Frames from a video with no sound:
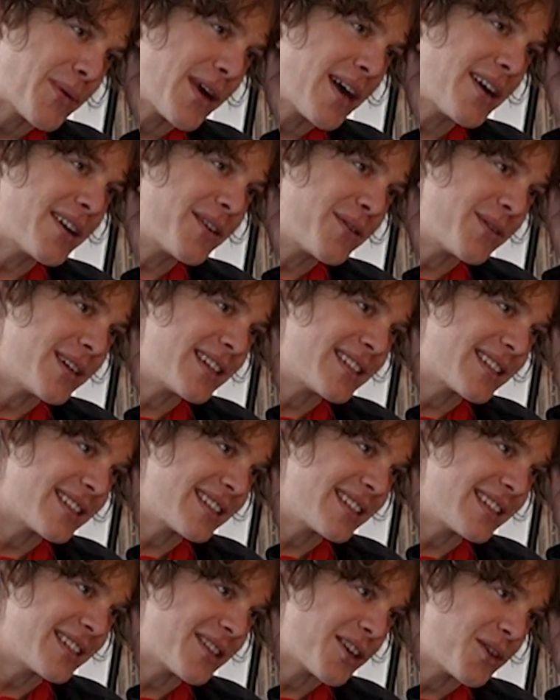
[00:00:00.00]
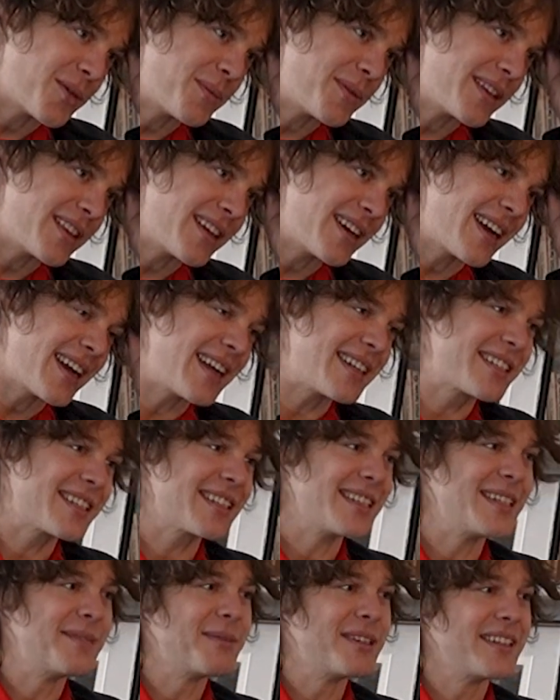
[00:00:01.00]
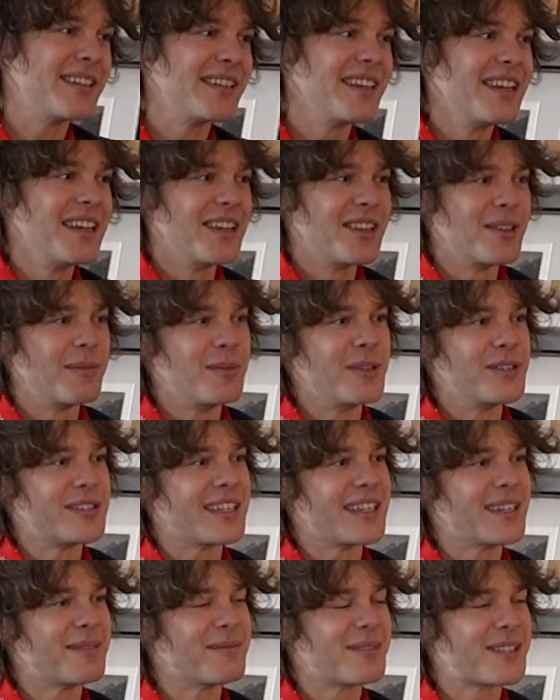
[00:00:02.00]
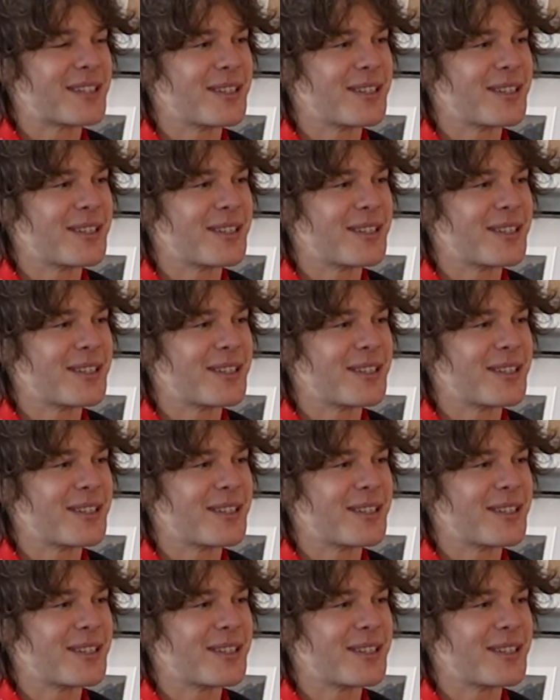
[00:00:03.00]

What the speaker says: partner recently told me that I had to limit the museums